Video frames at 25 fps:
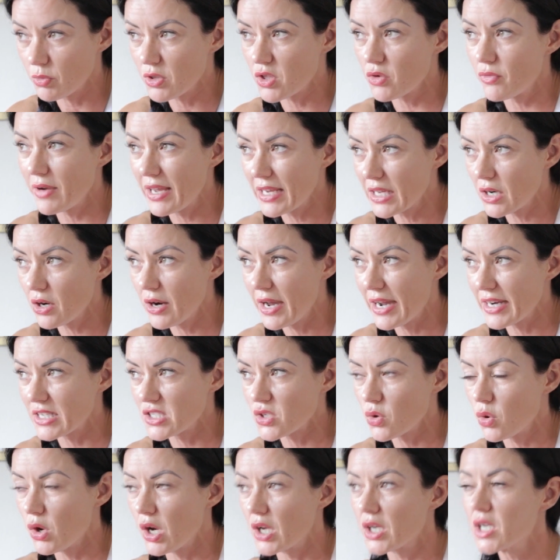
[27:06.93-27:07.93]
With a regular hack
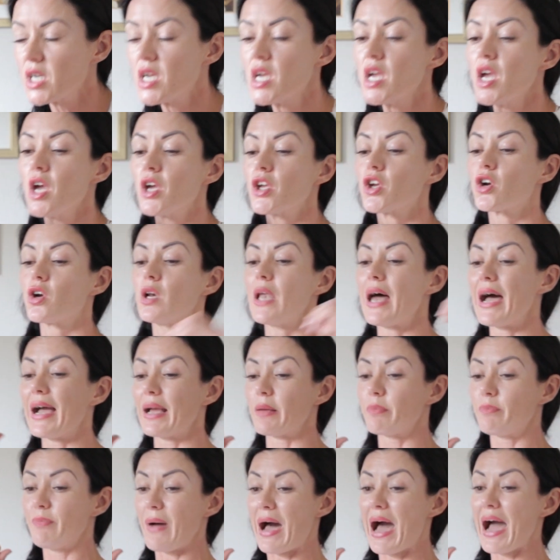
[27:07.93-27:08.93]
squat, you're
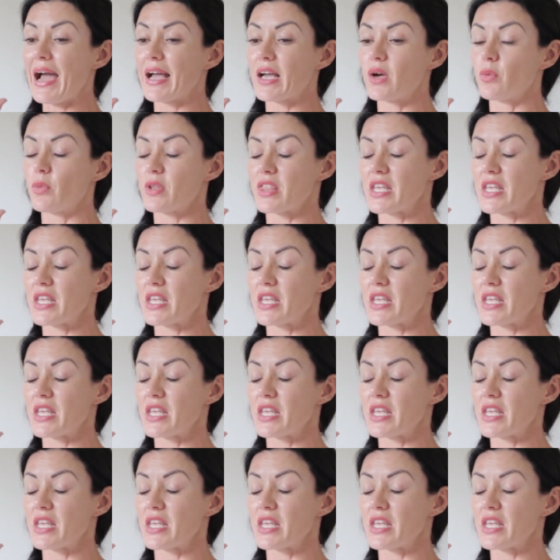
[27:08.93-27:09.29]
lying back.